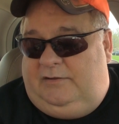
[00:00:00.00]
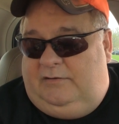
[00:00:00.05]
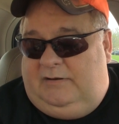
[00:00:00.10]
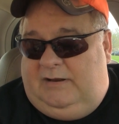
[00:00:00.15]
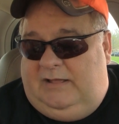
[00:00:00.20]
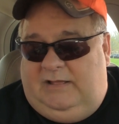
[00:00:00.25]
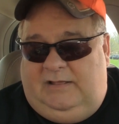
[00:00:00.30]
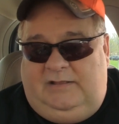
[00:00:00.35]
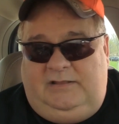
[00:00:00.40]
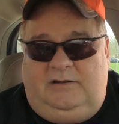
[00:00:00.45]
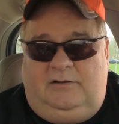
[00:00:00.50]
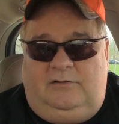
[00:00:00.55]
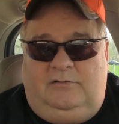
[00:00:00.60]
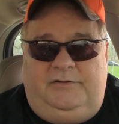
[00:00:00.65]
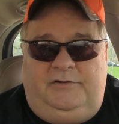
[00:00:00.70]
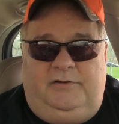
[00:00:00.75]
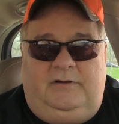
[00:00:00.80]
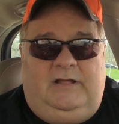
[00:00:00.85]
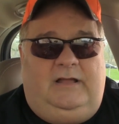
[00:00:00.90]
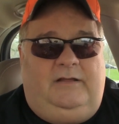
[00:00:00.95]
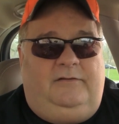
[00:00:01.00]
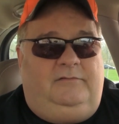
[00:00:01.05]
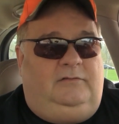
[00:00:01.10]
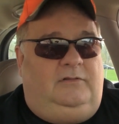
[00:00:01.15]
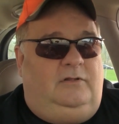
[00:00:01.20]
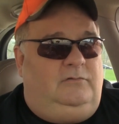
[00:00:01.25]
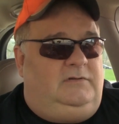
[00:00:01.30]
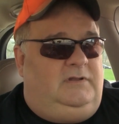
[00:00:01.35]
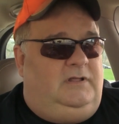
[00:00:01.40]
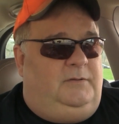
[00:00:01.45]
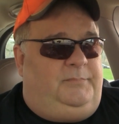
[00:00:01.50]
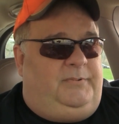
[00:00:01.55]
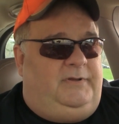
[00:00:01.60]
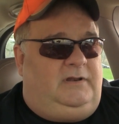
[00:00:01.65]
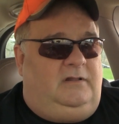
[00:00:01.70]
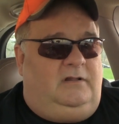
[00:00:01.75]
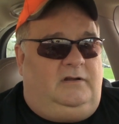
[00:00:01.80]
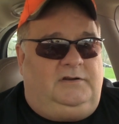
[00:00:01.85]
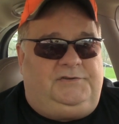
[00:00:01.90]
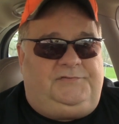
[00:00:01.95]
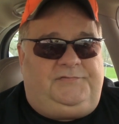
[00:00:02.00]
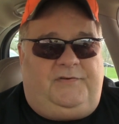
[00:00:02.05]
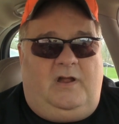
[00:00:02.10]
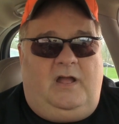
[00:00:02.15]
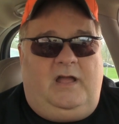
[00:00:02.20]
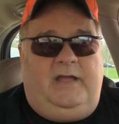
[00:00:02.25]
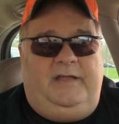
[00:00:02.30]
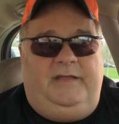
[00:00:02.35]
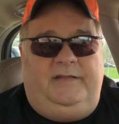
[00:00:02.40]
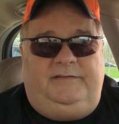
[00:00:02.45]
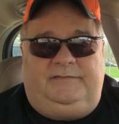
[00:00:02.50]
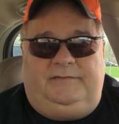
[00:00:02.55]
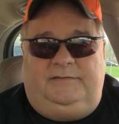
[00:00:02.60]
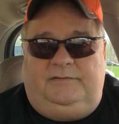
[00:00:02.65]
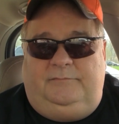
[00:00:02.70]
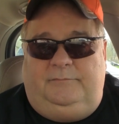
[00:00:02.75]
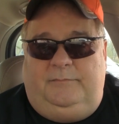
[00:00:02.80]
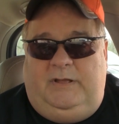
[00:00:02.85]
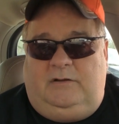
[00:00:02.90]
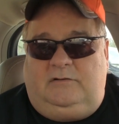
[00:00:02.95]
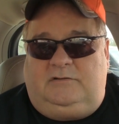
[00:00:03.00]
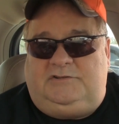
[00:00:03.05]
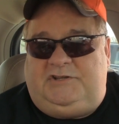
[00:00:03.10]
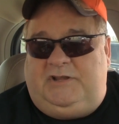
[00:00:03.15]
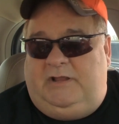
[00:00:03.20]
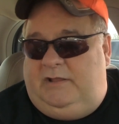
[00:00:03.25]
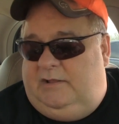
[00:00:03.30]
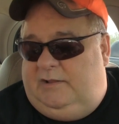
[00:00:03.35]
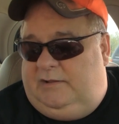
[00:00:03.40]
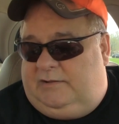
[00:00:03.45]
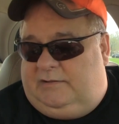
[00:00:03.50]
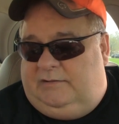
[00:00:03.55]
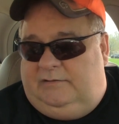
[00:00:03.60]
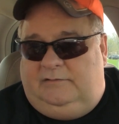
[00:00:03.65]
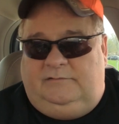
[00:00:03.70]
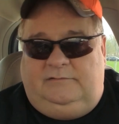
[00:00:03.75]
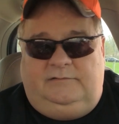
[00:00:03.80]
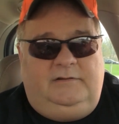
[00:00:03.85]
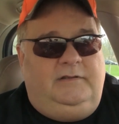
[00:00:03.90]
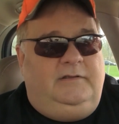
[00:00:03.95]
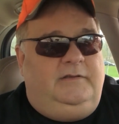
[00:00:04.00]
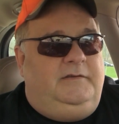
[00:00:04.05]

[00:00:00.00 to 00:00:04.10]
You're not loading up on large fries and milkshake and